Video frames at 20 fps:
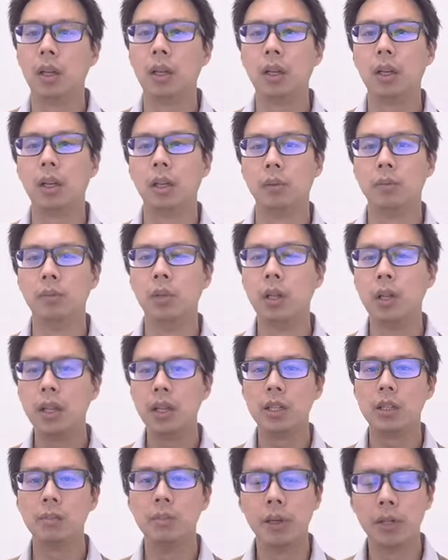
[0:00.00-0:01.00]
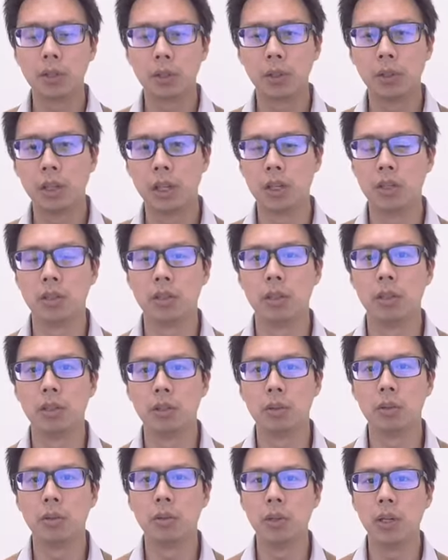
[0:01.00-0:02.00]
release muscle tension,
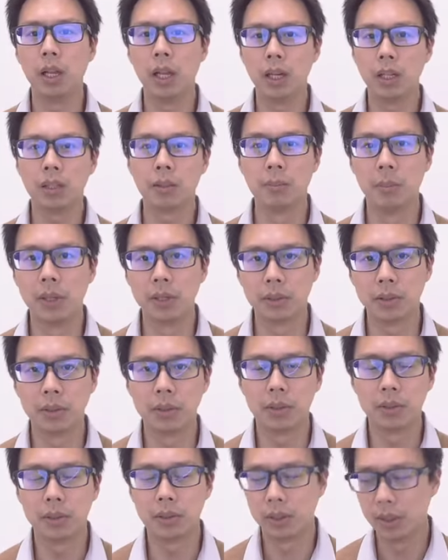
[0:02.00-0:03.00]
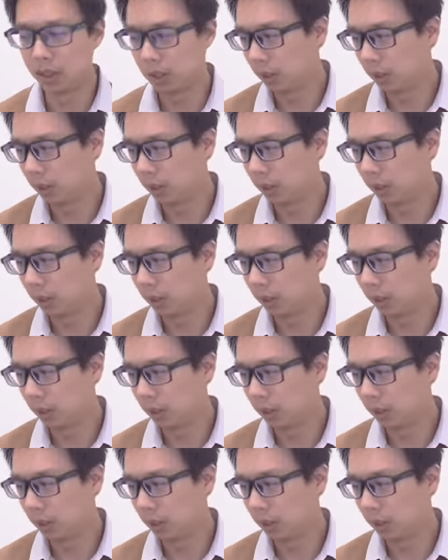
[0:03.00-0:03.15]
to relax muscles.